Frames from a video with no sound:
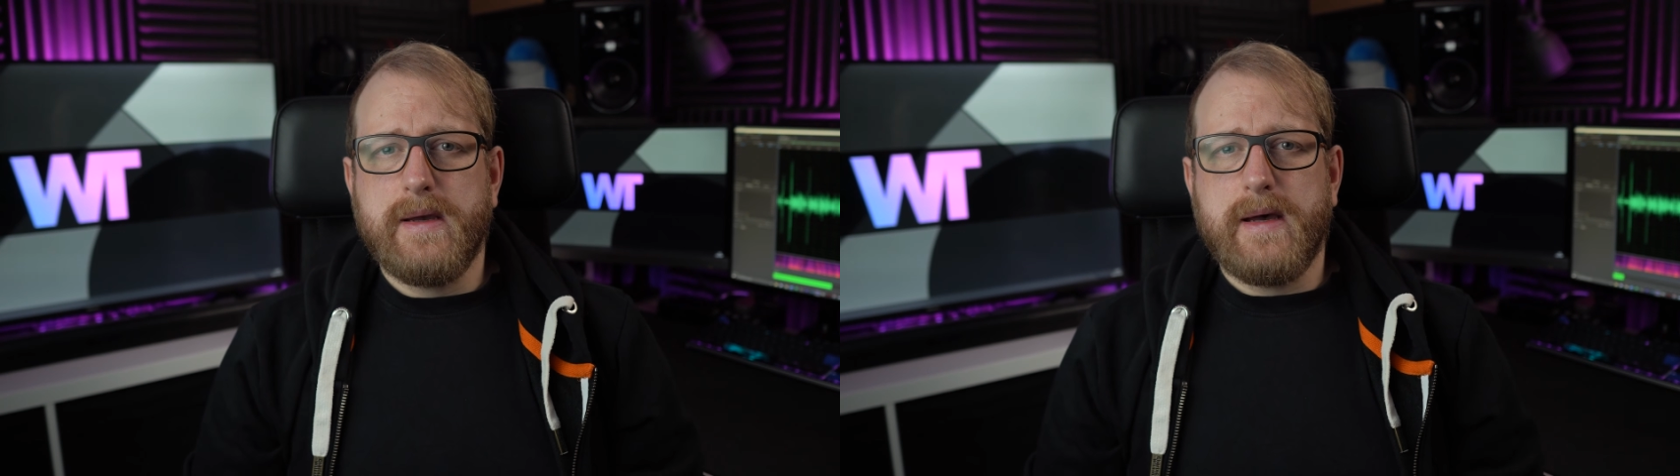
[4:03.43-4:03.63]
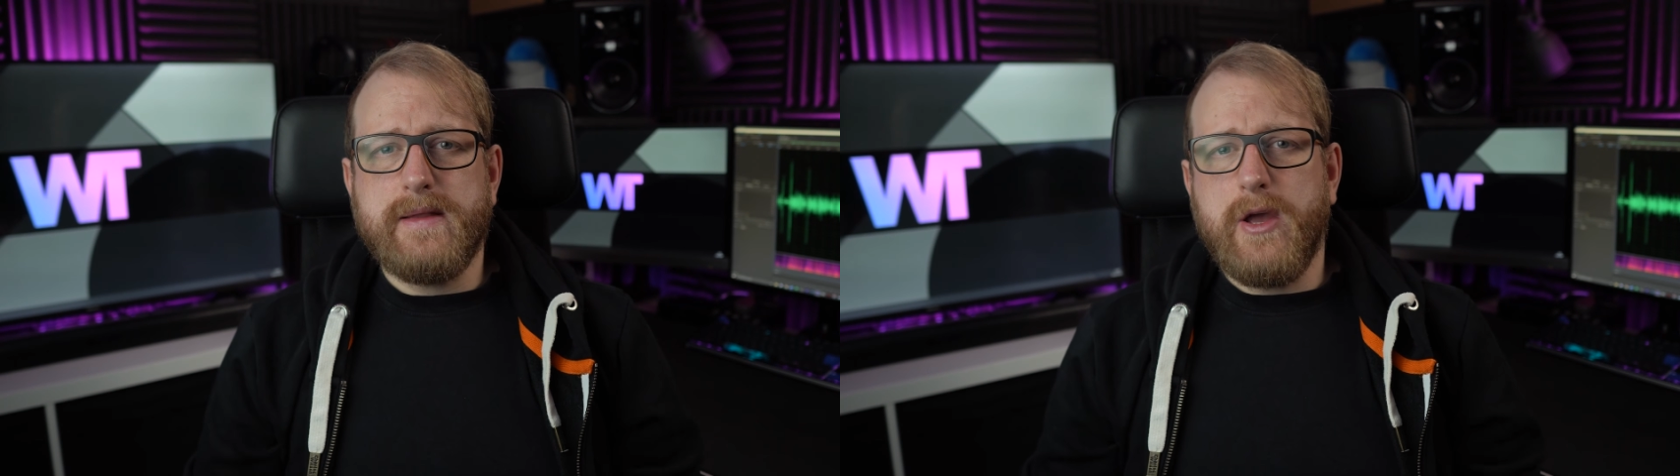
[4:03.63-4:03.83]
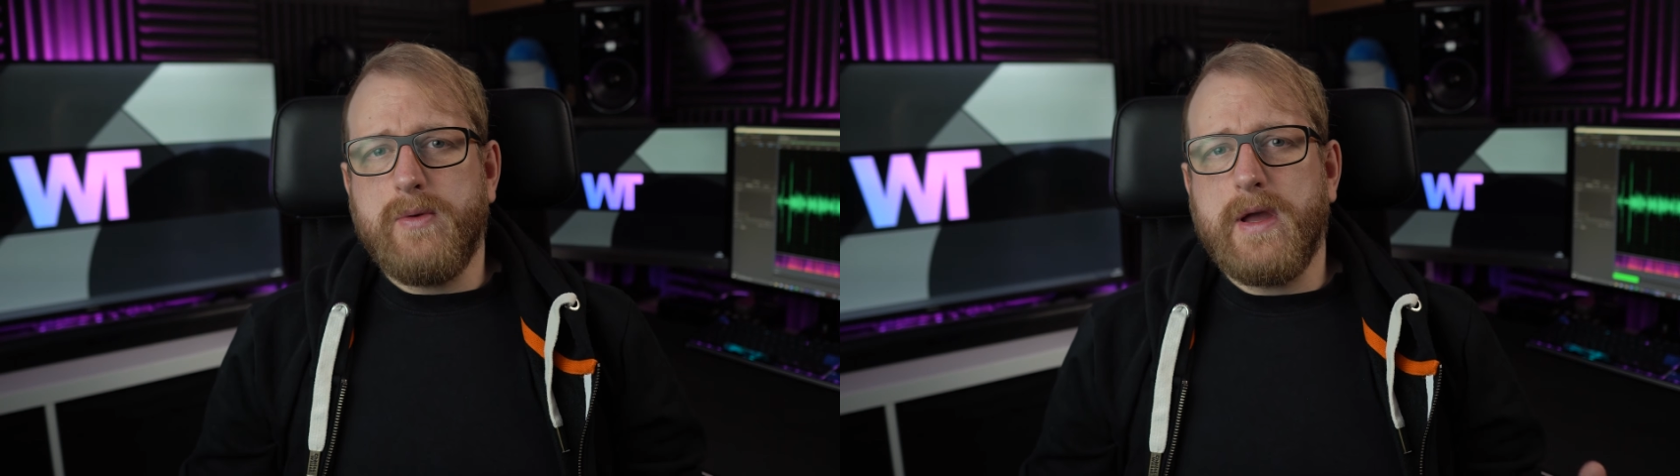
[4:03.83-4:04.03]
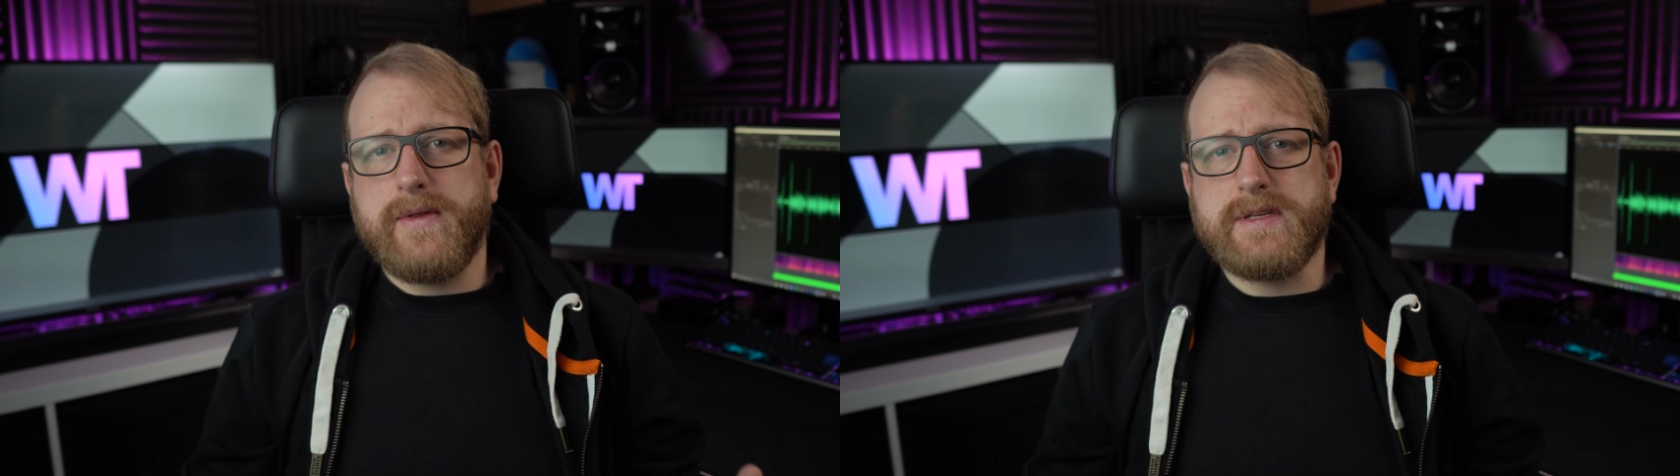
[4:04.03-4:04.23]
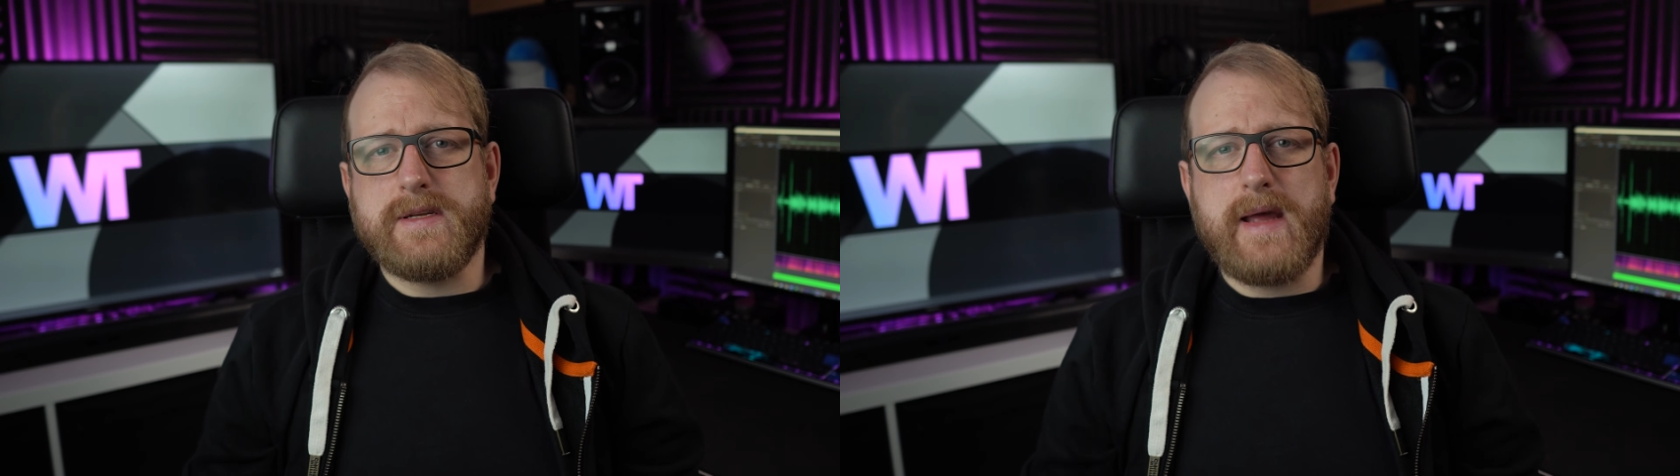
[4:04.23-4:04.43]
And the only
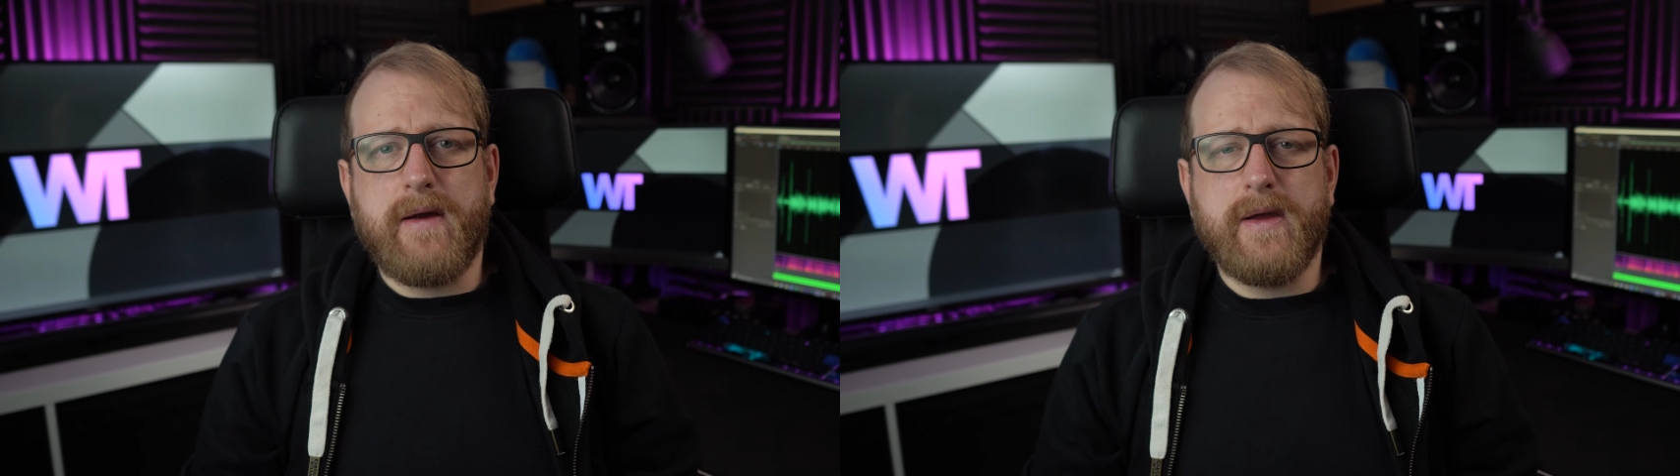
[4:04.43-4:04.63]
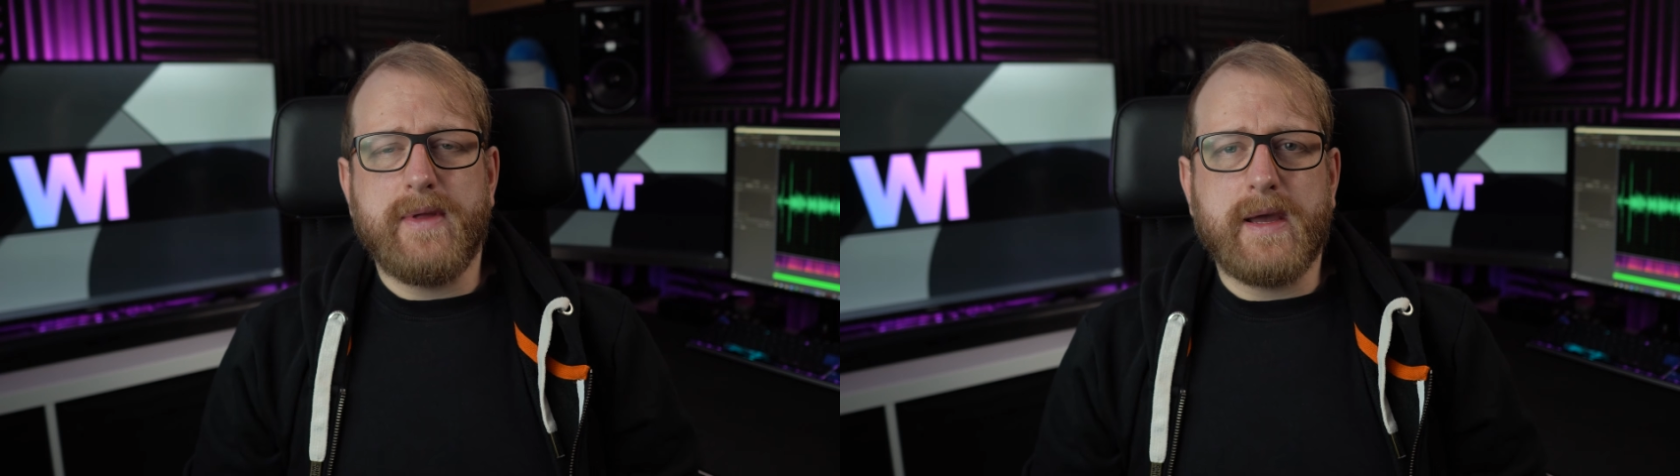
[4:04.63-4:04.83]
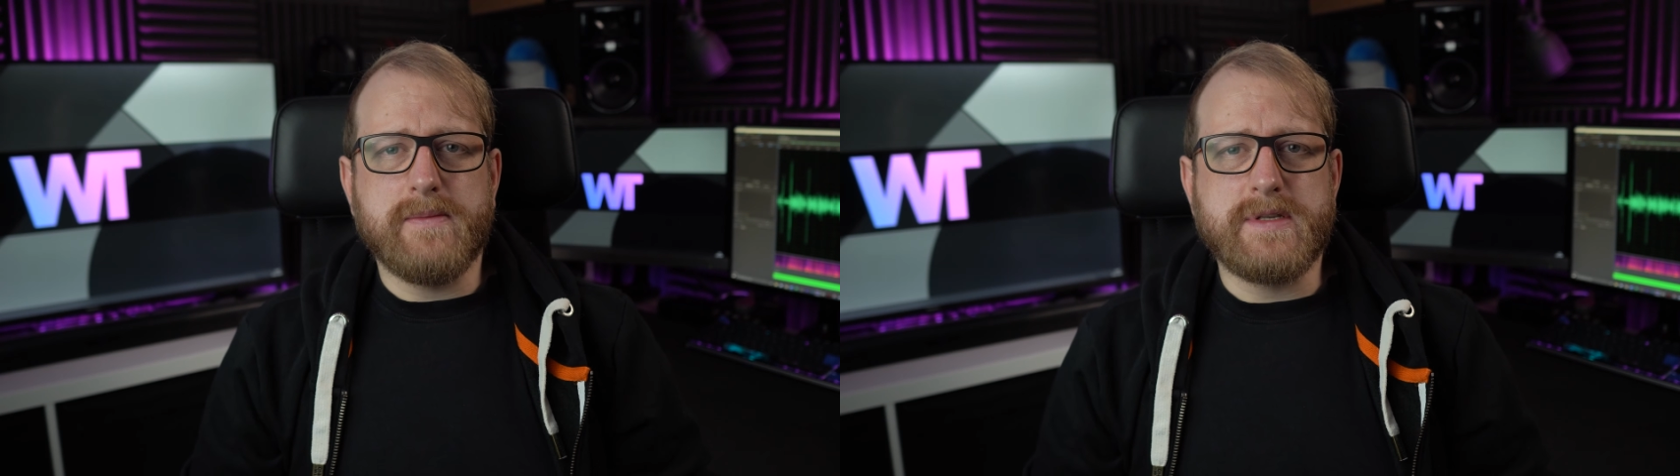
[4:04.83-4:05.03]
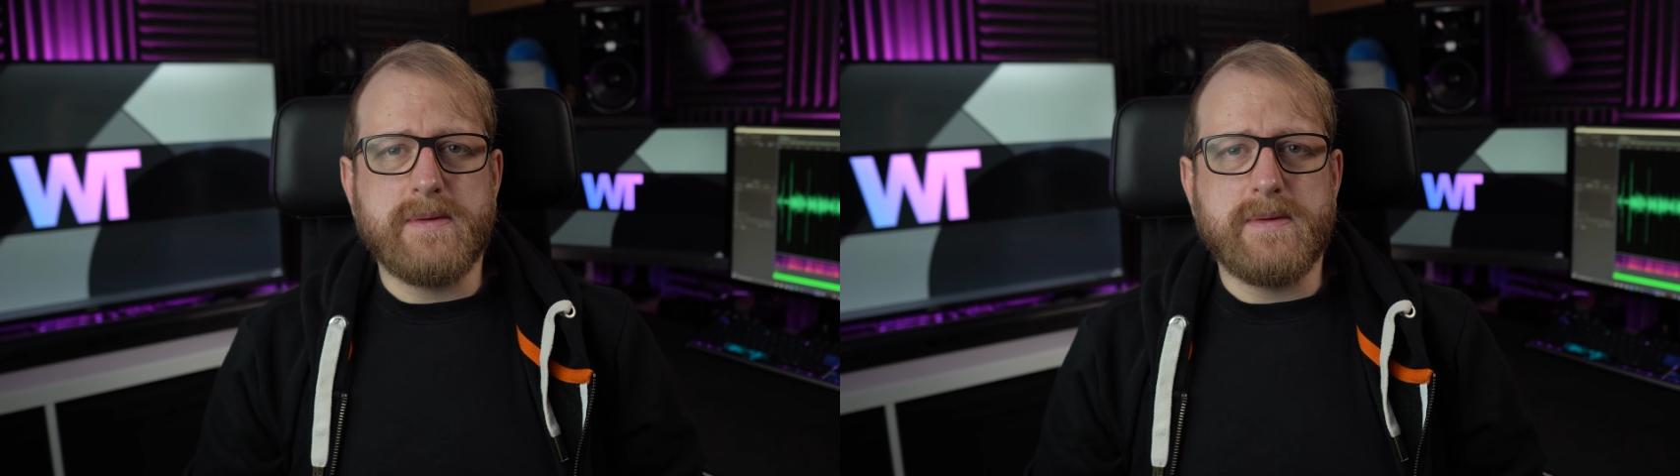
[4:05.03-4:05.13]
other scenario that comes